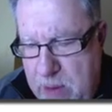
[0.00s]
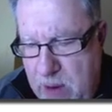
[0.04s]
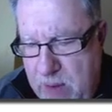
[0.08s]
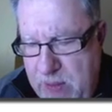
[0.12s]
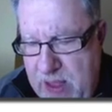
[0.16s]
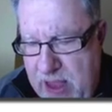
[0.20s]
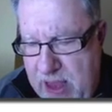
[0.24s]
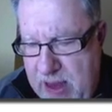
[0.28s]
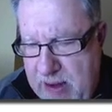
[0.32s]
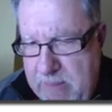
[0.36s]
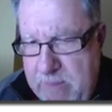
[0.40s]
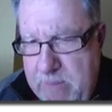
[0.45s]
on
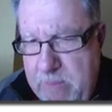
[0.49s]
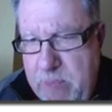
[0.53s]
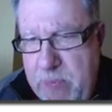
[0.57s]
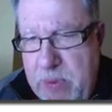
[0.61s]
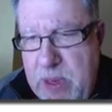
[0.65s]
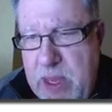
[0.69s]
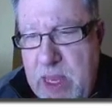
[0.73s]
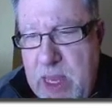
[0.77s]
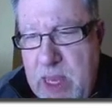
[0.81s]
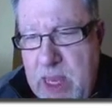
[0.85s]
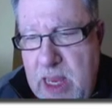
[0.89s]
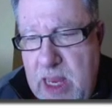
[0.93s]
that,
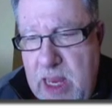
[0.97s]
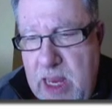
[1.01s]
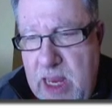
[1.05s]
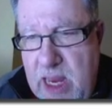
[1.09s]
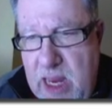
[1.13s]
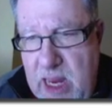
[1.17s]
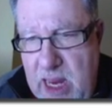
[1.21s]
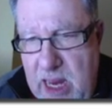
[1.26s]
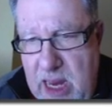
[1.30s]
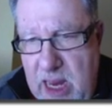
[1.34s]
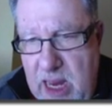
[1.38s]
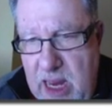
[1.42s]

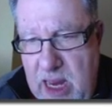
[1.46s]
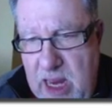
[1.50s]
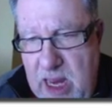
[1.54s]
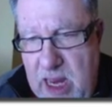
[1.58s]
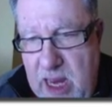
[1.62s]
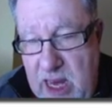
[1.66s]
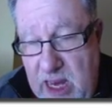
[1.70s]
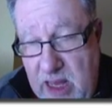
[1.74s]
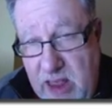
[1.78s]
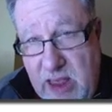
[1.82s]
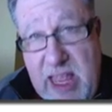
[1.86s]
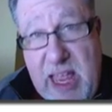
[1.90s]

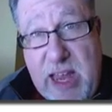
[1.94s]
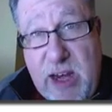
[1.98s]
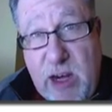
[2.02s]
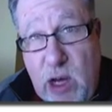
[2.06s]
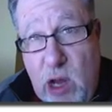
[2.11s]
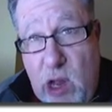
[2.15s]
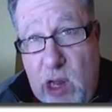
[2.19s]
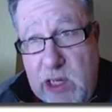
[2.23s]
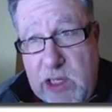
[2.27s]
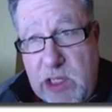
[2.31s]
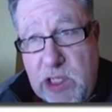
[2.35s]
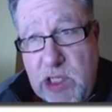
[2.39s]
it then
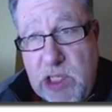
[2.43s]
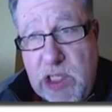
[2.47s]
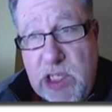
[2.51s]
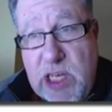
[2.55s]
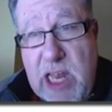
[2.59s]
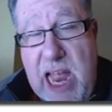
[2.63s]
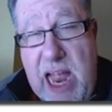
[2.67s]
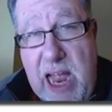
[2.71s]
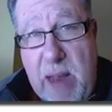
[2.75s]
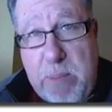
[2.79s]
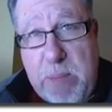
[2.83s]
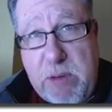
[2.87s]
launches
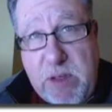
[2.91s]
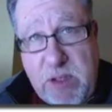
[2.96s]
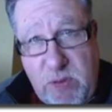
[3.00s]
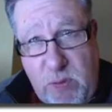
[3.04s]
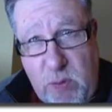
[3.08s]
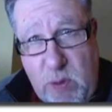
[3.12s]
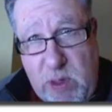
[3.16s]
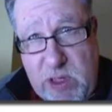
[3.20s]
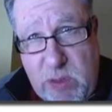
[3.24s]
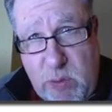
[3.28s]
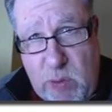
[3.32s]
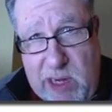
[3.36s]
Apple's
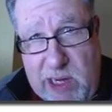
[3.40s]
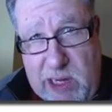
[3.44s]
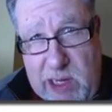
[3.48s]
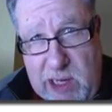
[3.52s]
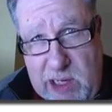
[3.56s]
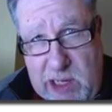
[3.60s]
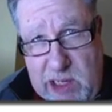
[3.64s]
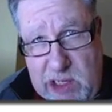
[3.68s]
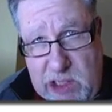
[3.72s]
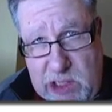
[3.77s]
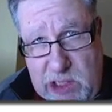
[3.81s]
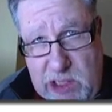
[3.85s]
voice
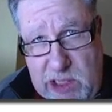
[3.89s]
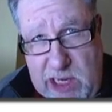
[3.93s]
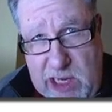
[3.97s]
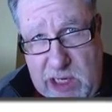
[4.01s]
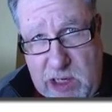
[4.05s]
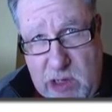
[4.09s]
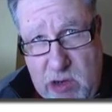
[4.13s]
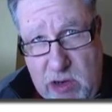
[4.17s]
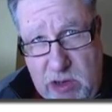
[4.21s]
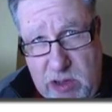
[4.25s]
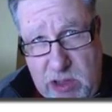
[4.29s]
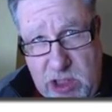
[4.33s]
recognition
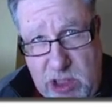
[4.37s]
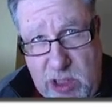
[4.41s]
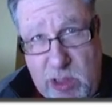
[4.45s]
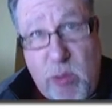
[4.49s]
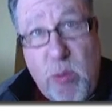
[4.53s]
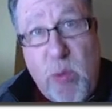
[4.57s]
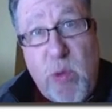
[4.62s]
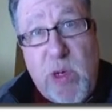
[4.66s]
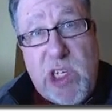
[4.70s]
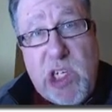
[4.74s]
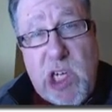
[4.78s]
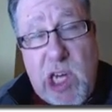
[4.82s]
technology,
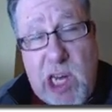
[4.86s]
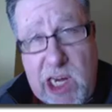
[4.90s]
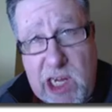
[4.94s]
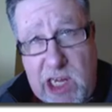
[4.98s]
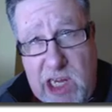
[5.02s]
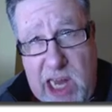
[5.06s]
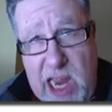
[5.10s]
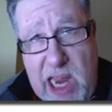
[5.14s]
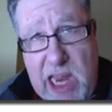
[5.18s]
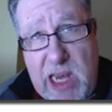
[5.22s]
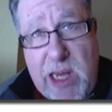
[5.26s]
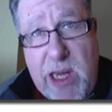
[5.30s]
which,
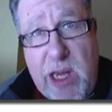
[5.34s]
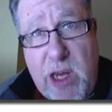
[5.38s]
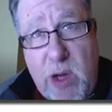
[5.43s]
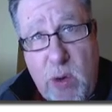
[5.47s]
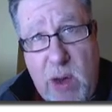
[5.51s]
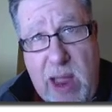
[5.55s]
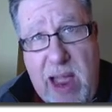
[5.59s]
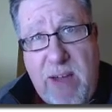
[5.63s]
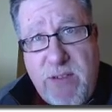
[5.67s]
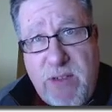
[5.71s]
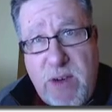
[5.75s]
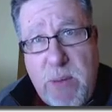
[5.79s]
again, you
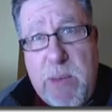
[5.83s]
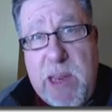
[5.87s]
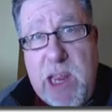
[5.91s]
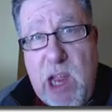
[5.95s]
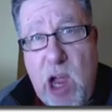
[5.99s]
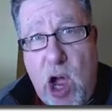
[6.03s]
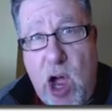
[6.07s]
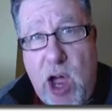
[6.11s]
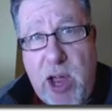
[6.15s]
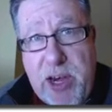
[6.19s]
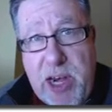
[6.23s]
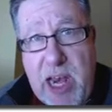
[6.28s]
have to be
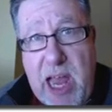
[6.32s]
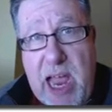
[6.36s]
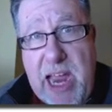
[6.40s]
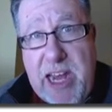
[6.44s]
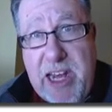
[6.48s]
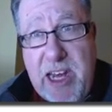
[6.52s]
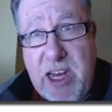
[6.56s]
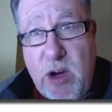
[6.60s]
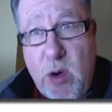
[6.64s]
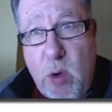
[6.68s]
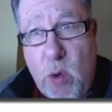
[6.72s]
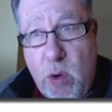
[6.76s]

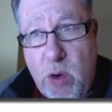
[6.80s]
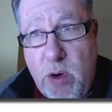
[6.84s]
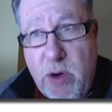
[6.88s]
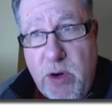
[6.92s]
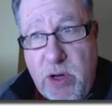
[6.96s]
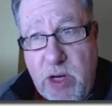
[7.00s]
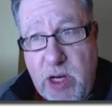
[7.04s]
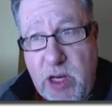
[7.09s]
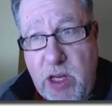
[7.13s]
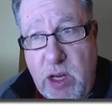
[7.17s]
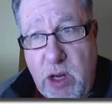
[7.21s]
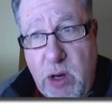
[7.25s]
online in order
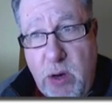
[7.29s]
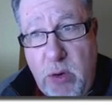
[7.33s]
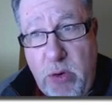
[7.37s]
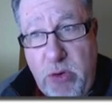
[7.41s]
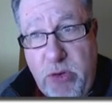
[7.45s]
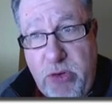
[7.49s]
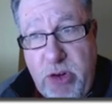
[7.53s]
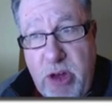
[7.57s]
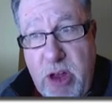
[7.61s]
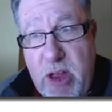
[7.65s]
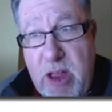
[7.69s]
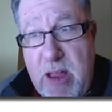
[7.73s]
to
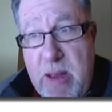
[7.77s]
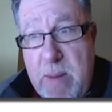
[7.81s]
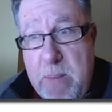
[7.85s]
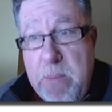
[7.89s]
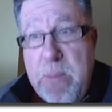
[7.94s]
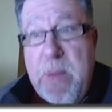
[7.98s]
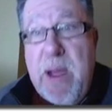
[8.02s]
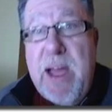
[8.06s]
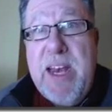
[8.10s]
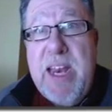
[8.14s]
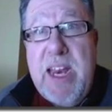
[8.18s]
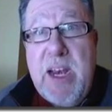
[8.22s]
use,
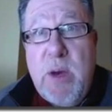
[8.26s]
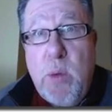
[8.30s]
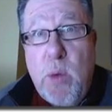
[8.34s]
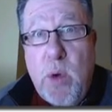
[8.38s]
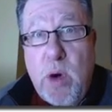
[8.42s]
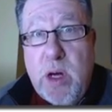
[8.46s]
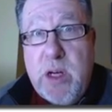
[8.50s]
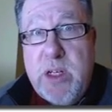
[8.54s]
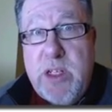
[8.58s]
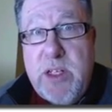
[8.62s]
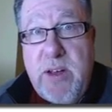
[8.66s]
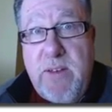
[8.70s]
but it
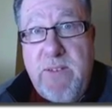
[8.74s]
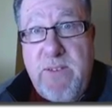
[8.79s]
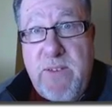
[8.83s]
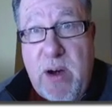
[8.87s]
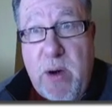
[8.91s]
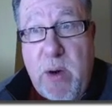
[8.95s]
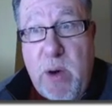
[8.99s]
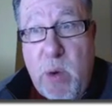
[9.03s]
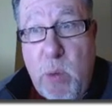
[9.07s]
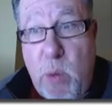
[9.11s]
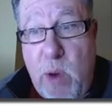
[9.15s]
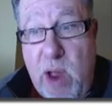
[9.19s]
works
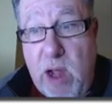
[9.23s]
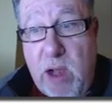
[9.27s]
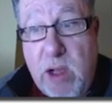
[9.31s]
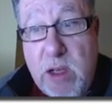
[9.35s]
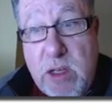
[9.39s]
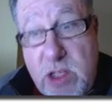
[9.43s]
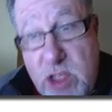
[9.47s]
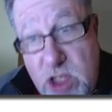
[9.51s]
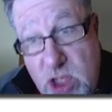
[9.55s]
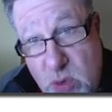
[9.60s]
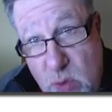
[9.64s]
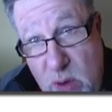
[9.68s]
very well
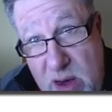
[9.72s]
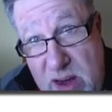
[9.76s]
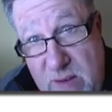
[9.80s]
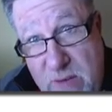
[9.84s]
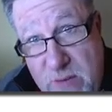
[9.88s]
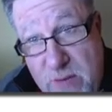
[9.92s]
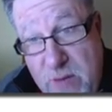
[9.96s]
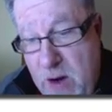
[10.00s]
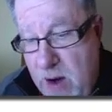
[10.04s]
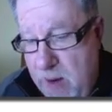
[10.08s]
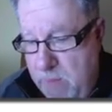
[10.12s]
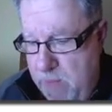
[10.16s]
straight
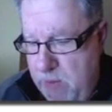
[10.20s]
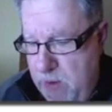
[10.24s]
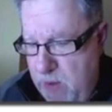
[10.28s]
from